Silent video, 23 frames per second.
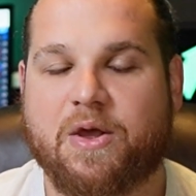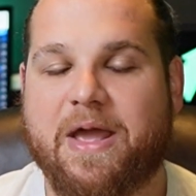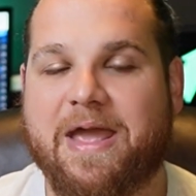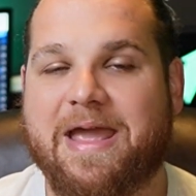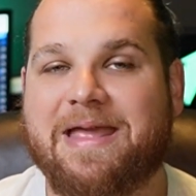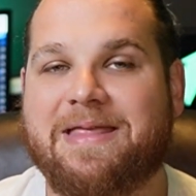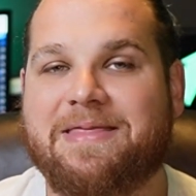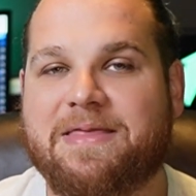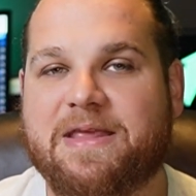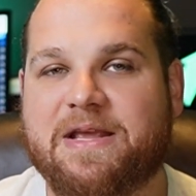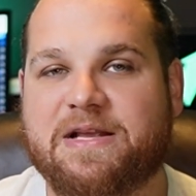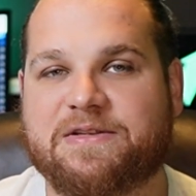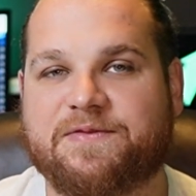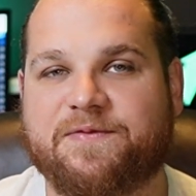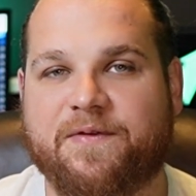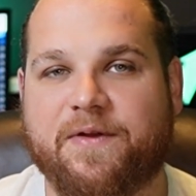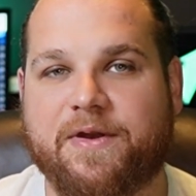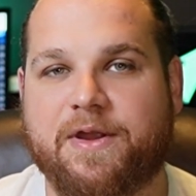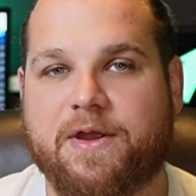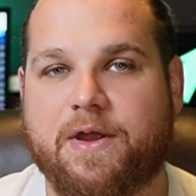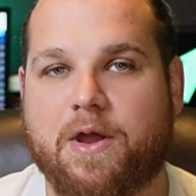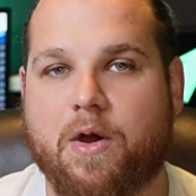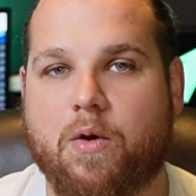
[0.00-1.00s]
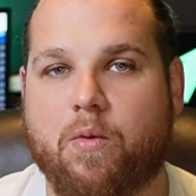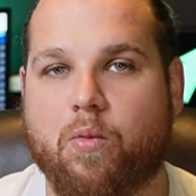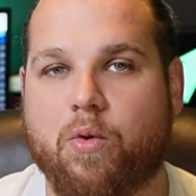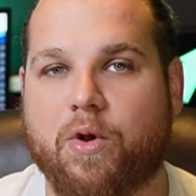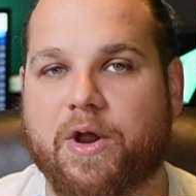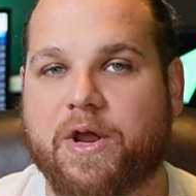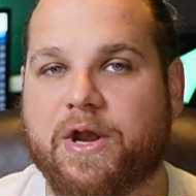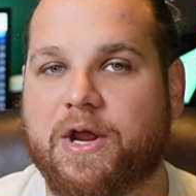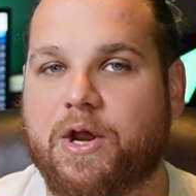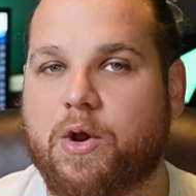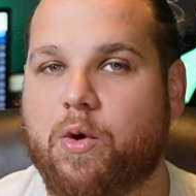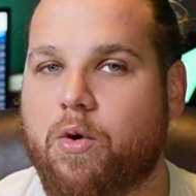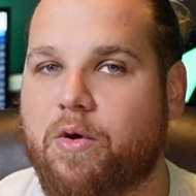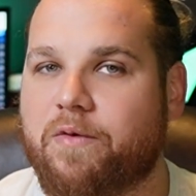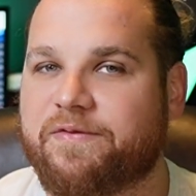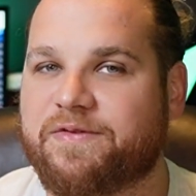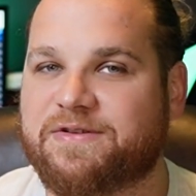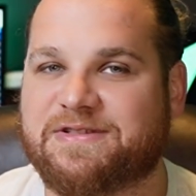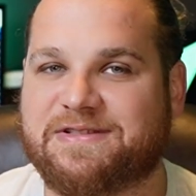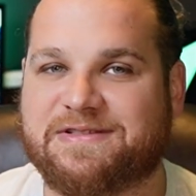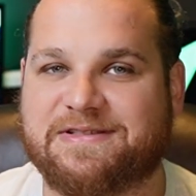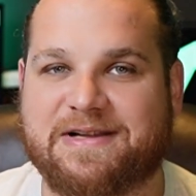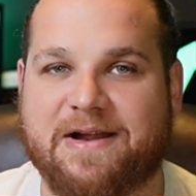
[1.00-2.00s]
In this video, we're going to go
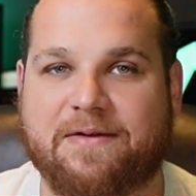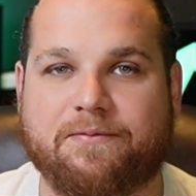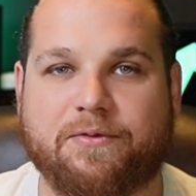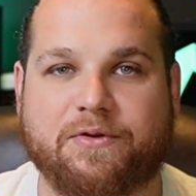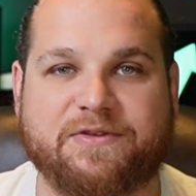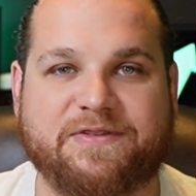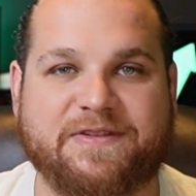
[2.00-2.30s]
over several